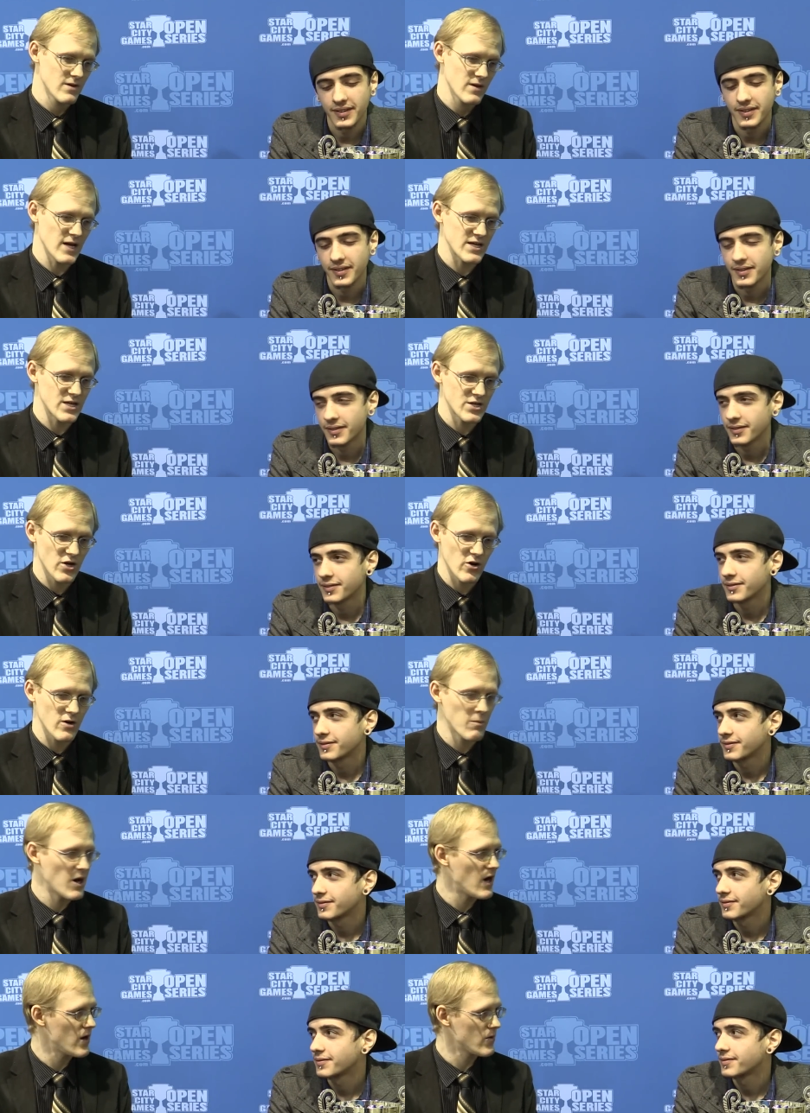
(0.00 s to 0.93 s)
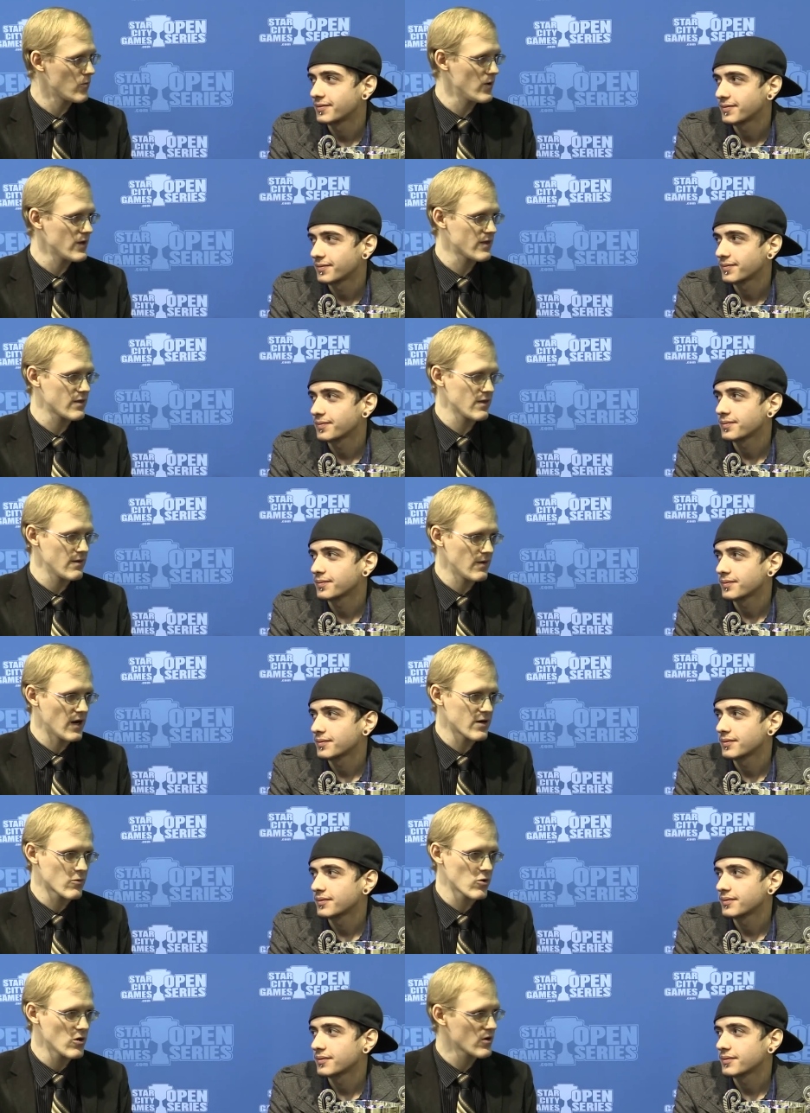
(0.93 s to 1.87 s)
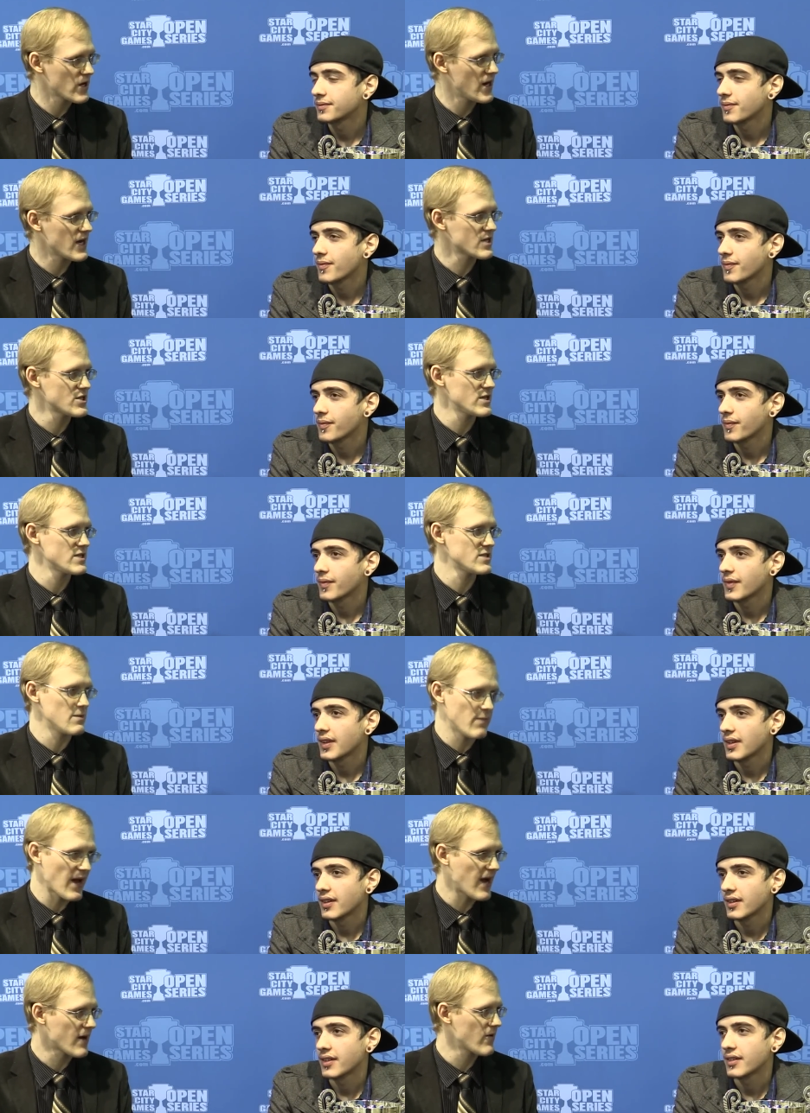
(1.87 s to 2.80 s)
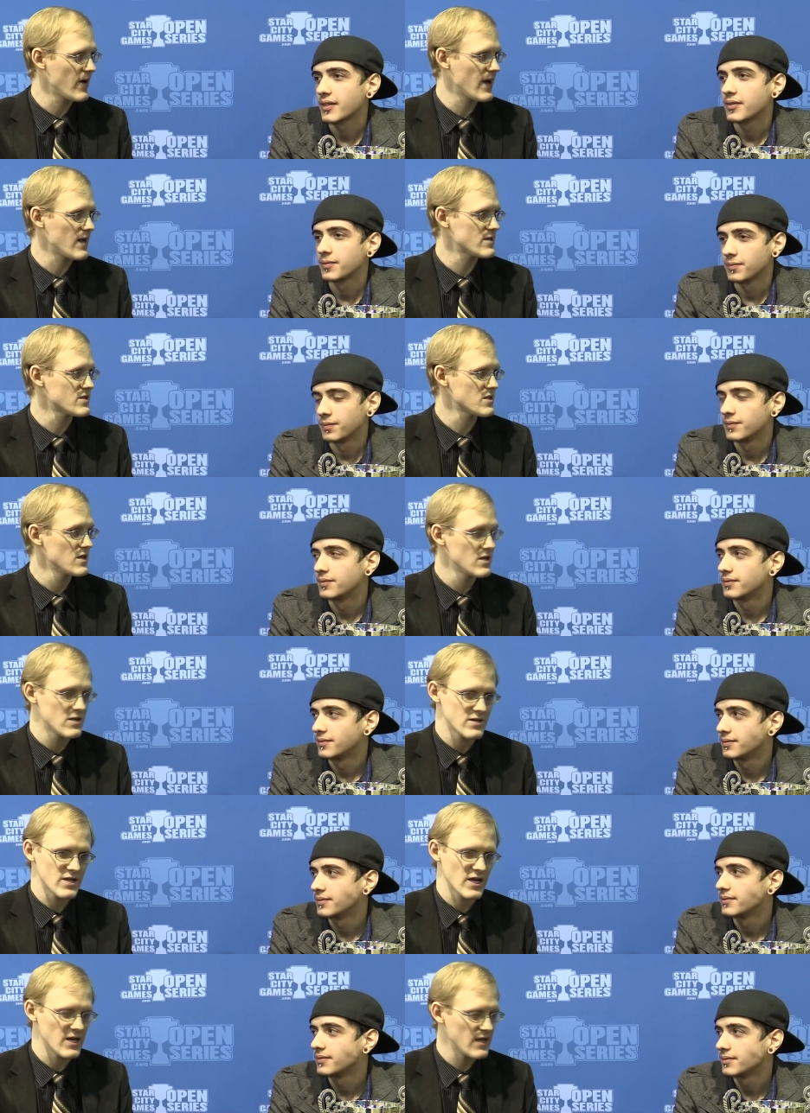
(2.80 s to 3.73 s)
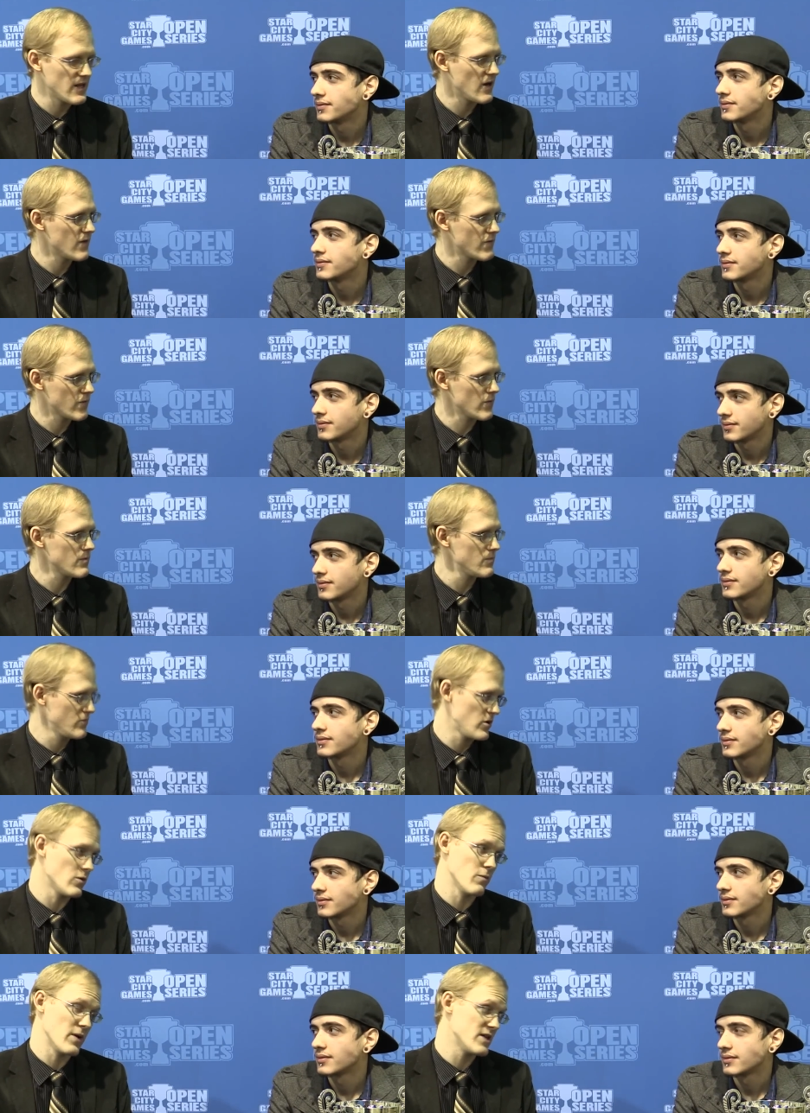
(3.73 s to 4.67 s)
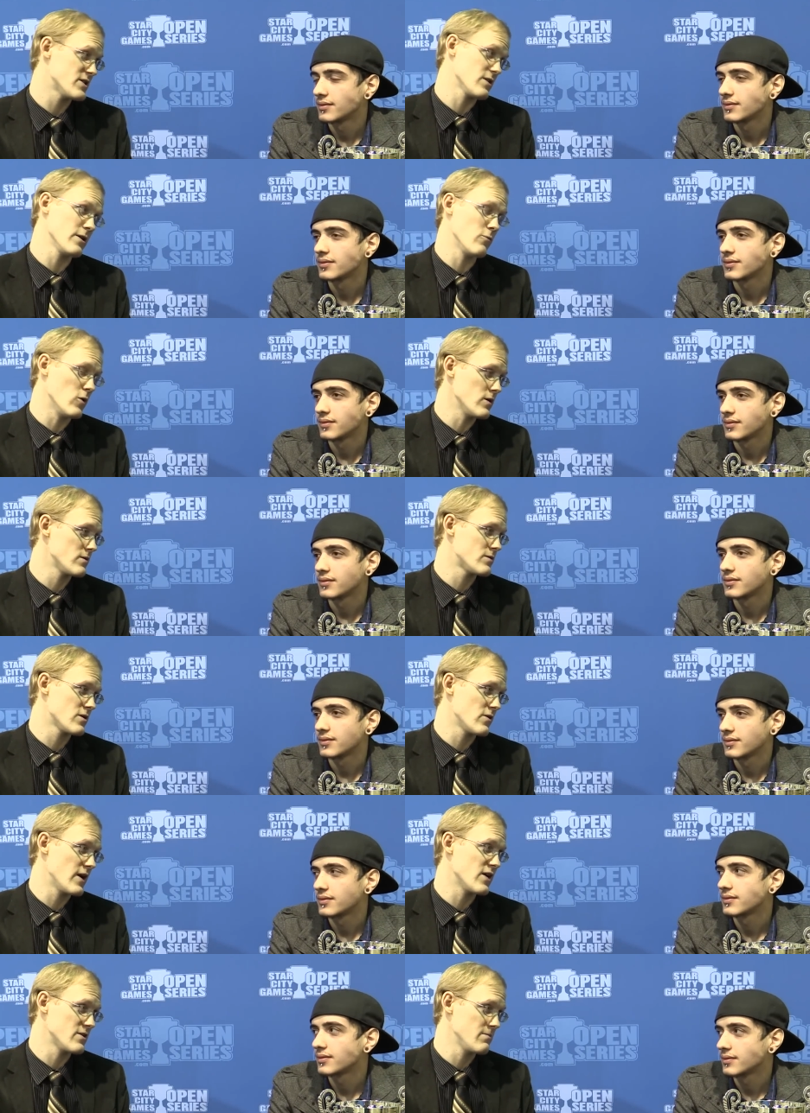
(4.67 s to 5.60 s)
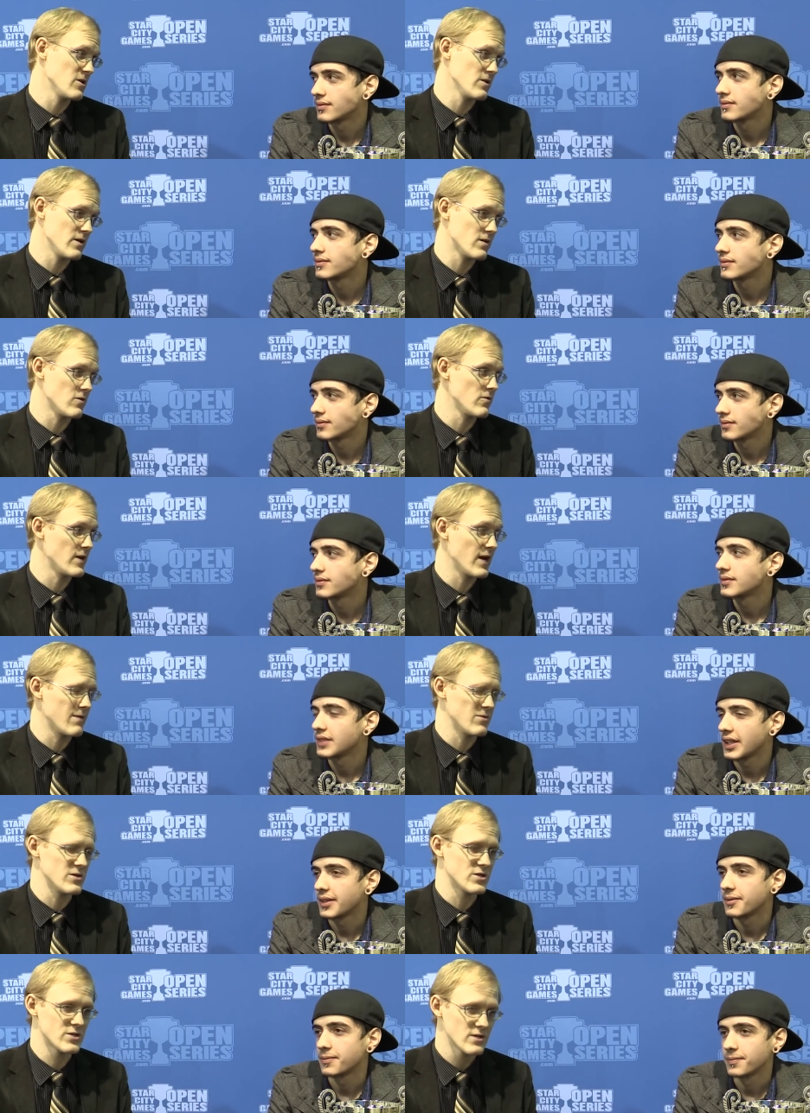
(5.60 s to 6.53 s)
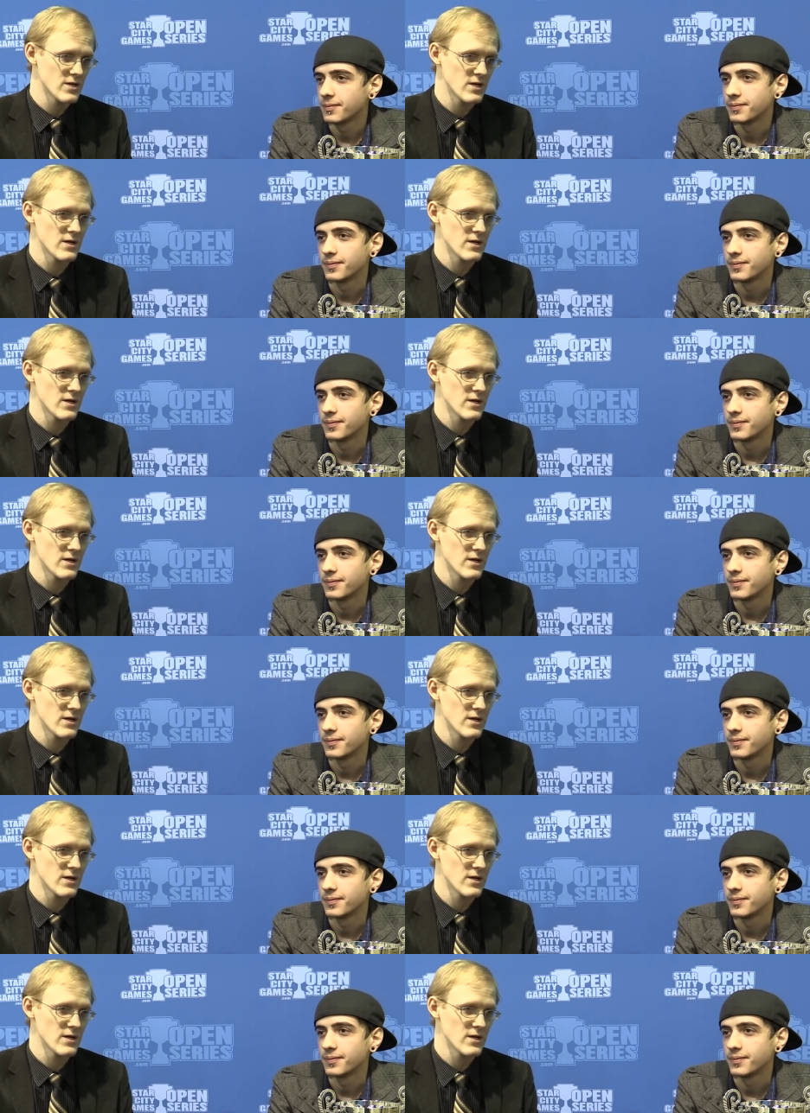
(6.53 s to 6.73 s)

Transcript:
Speaker 1: Got to turn him on with Underworld Connections and Pack Rats mm -hmm. to get in there for you know basically what turned out to be lethal damage. Yep.